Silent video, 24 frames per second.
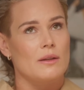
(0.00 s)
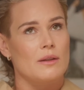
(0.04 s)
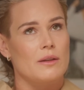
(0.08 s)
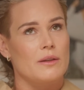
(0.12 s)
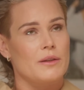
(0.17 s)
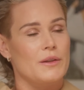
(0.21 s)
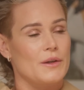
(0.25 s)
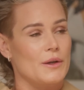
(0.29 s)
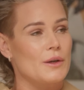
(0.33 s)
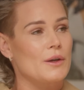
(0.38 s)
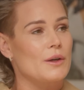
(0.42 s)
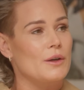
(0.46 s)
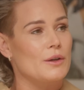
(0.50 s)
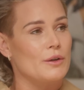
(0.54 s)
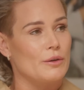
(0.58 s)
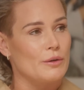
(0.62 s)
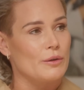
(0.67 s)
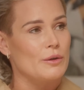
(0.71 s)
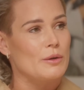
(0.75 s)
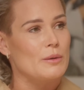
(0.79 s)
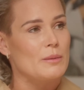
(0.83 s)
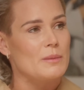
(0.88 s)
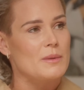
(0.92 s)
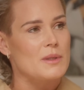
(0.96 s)
third
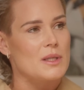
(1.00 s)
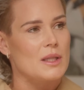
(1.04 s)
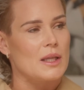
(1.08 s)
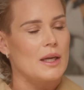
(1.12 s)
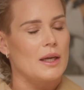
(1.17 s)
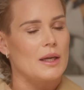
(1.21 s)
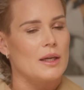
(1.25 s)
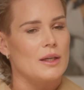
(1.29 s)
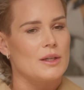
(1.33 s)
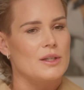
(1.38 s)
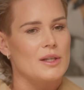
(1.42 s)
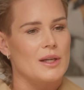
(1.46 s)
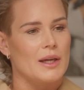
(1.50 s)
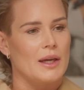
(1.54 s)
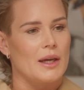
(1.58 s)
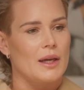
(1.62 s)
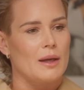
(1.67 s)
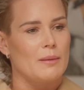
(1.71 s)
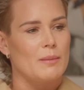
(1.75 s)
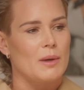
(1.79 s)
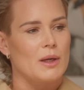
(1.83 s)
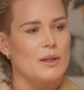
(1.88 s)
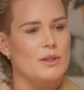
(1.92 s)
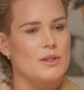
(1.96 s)
group stage
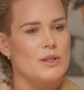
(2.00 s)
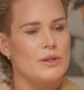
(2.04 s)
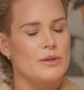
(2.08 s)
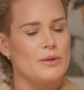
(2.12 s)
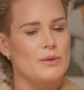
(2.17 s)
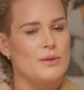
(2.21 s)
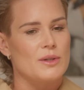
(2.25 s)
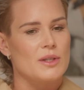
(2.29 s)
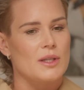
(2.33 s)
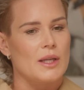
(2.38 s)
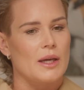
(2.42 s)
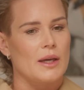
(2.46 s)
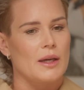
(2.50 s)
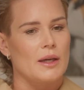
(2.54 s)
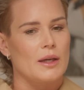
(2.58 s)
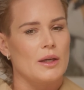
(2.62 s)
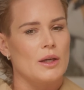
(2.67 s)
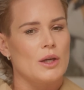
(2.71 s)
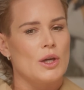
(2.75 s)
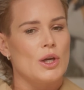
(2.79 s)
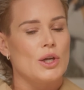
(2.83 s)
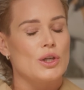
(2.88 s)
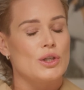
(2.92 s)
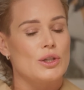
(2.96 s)
game on Tuesday?